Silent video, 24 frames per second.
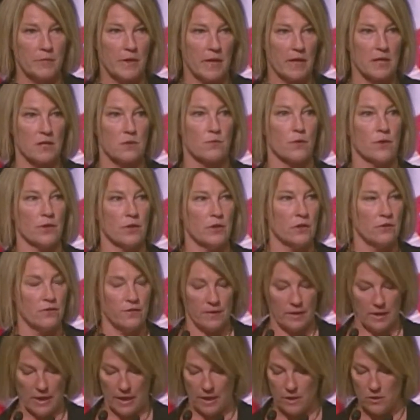because we're in
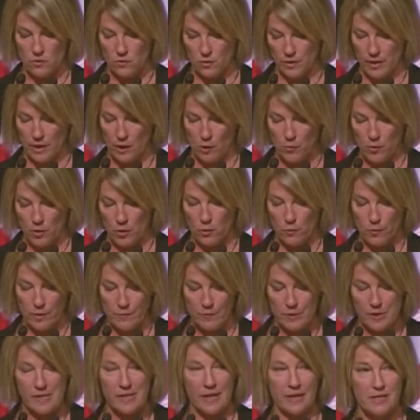Newfoundland, or in Alberta
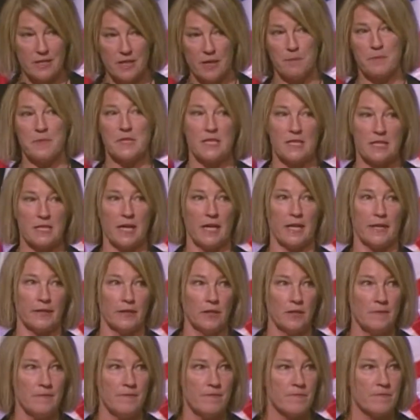we would say tip to
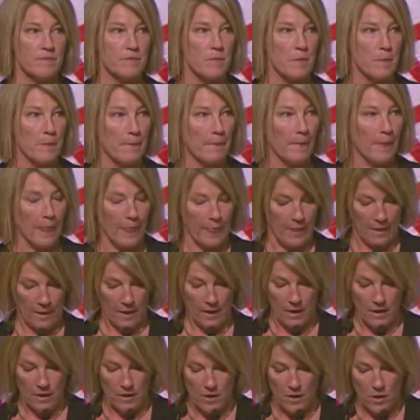tail,
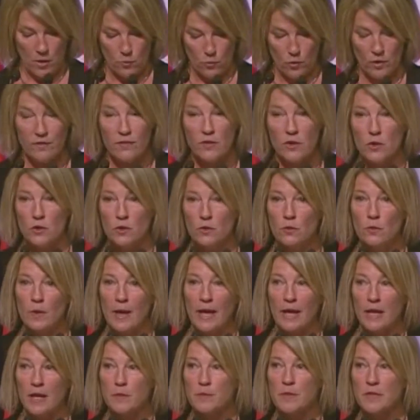
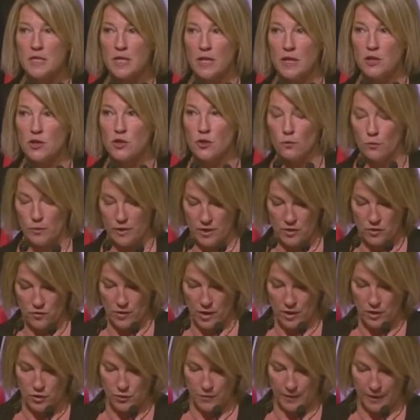review and potential
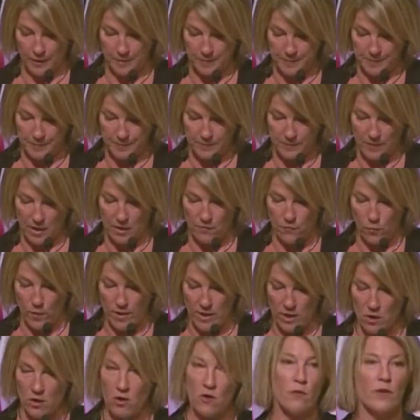restructuring. If
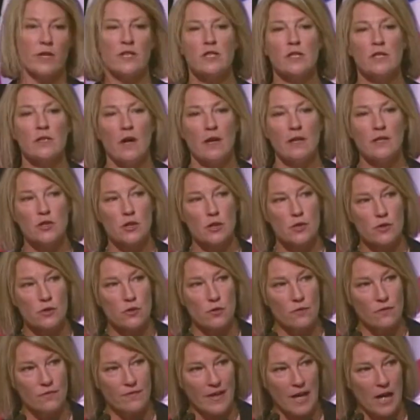we are going to not
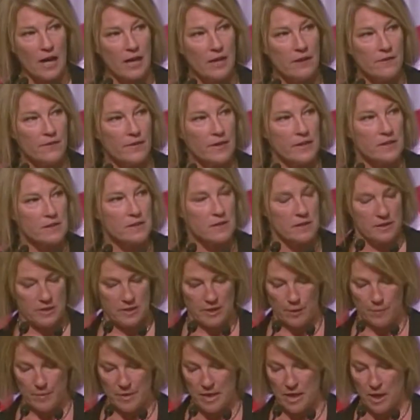just survive as the
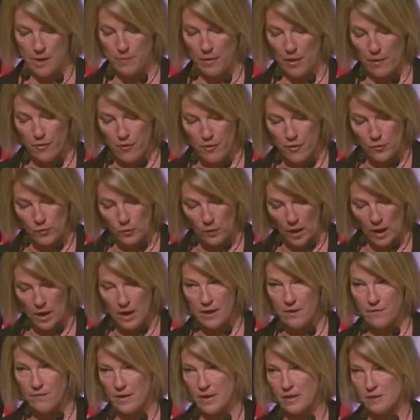CBA, but
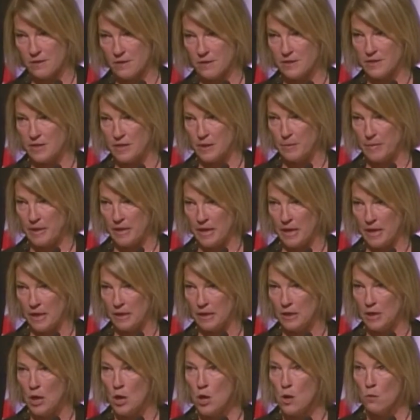thrive as the
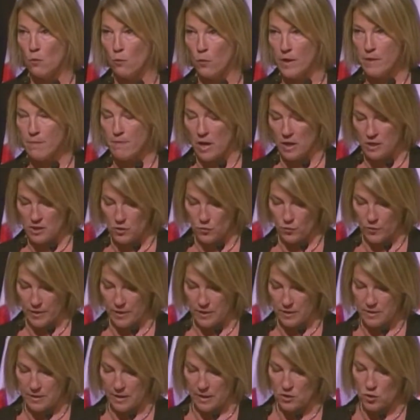CBA, we must
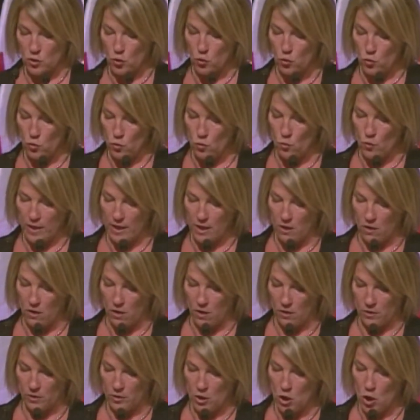reassess who we
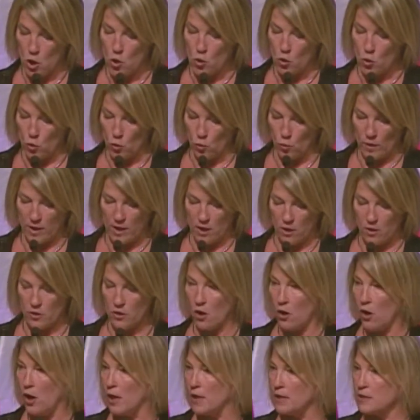
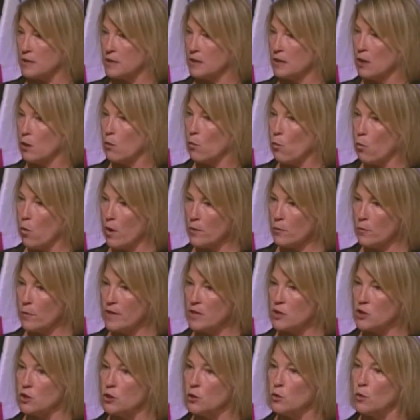are not, what
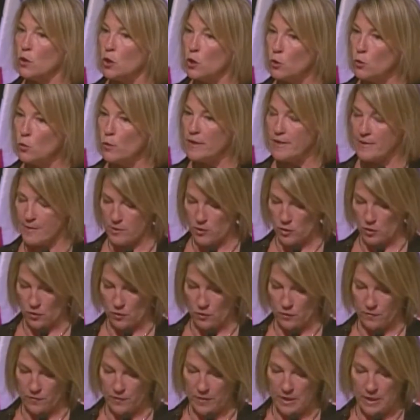we do, who we
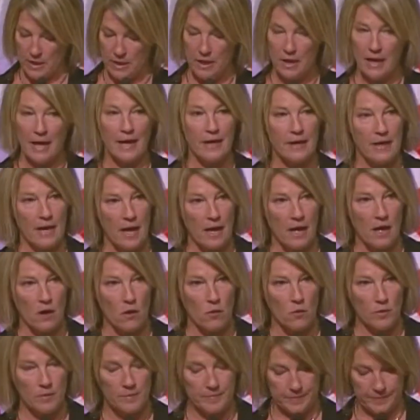serve, and
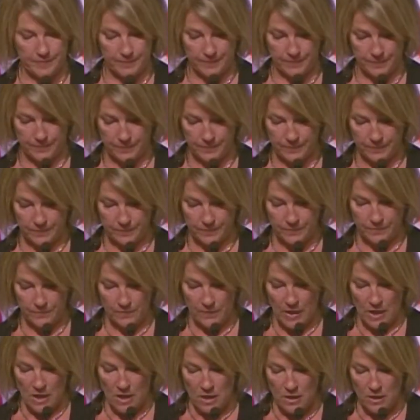how.
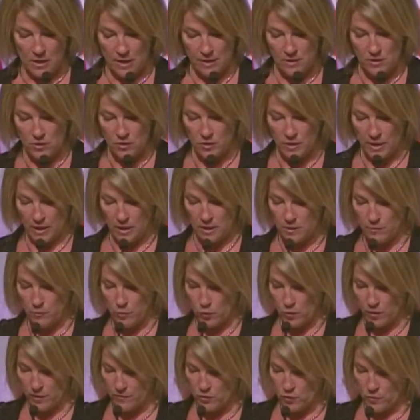Yesterday, the
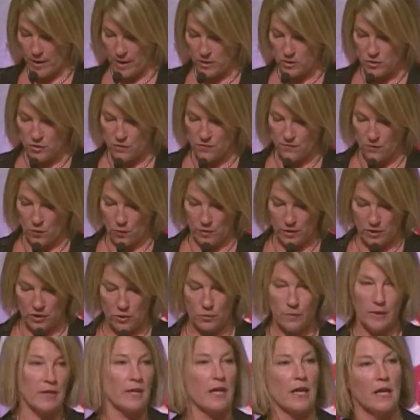Board of Directors
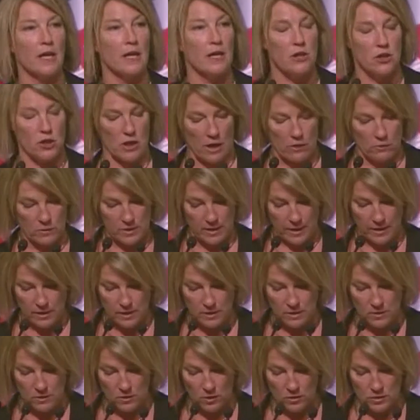voted to engage
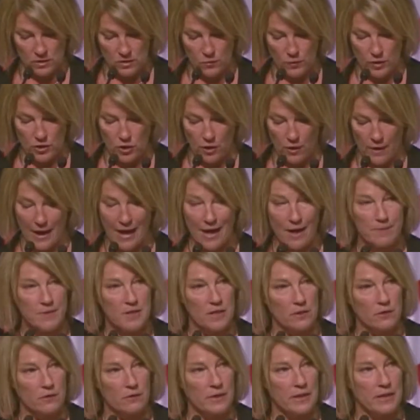outside consultants, which are
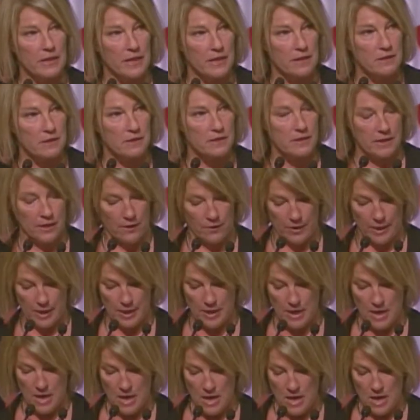absolutely
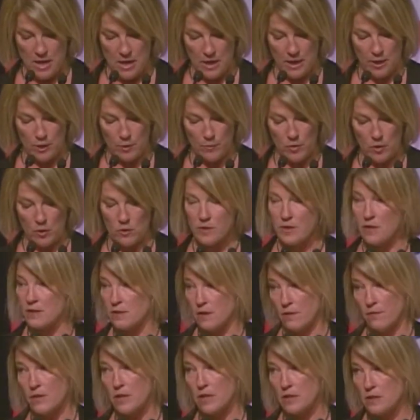necessary in a
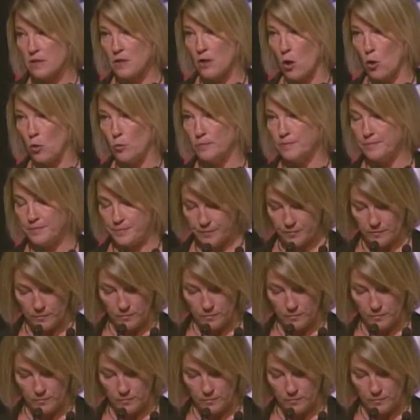process of this scope.